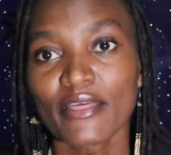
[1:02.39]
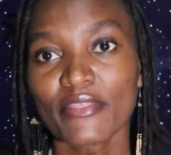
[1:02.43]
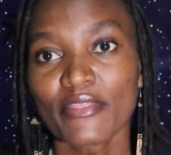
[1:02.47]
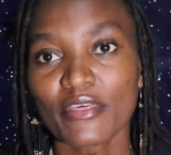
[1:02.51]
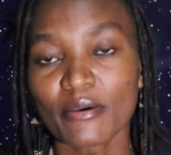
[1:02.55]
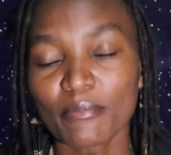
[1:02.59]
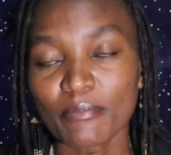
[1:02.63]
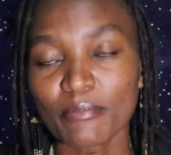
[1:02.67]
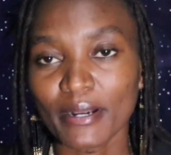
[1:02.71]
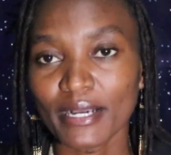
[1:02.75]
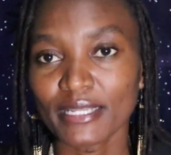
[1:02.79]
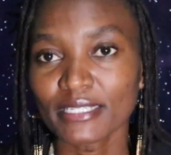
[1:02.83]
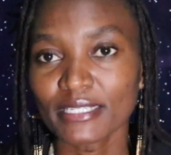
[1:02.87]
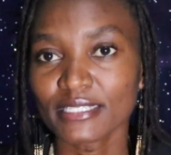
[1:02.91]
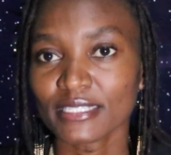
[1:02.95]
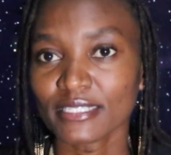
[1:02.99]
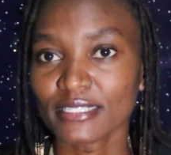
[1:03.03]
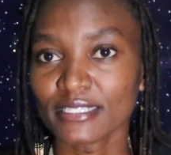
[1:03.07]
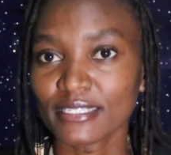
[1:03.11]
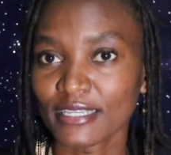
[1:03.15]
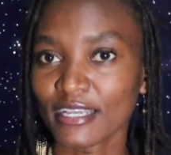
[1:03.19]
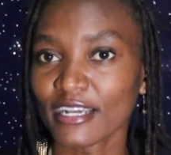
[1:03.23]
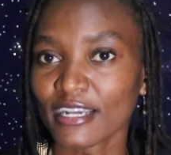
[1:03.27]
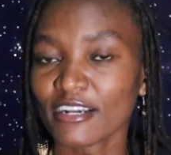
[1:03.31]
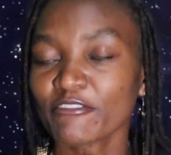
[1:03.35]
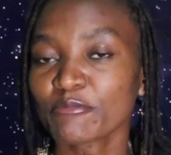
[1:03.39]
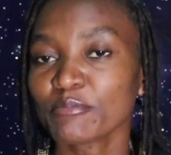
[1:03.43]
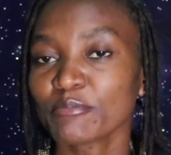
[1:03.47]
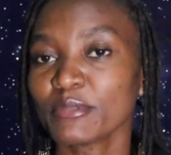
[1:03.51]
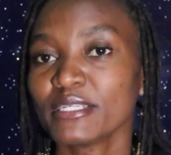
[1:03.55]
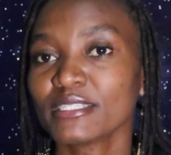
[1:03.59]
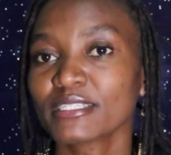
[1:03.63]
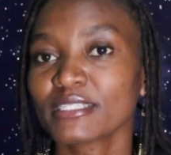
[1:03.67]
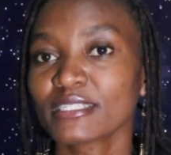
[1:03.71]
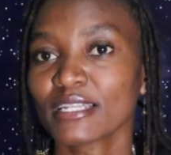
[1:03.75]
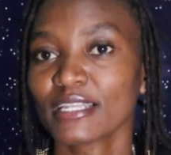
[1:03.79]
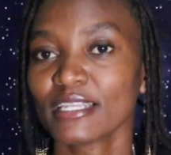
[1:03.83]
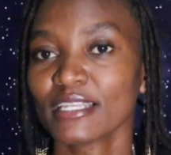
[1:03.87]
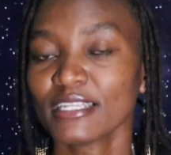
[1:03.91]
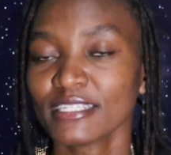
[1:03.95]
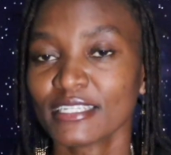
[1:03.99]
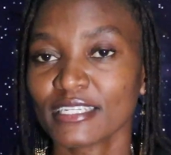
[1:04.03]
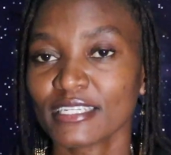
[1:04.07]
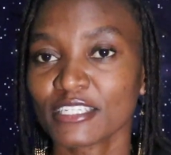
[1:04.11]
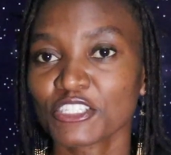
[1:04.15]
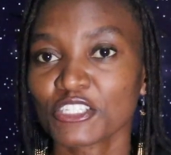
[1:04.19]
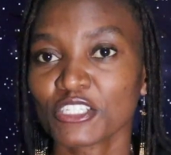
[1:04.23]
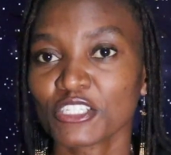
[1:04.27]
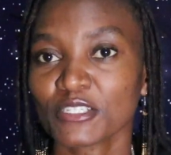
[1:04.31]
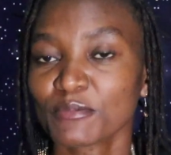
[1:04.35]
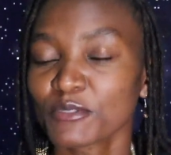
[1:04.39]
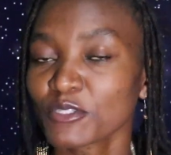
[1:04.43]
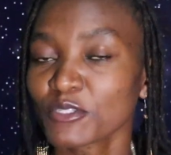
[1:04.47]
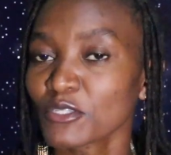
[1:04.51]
the party in government, in leadership.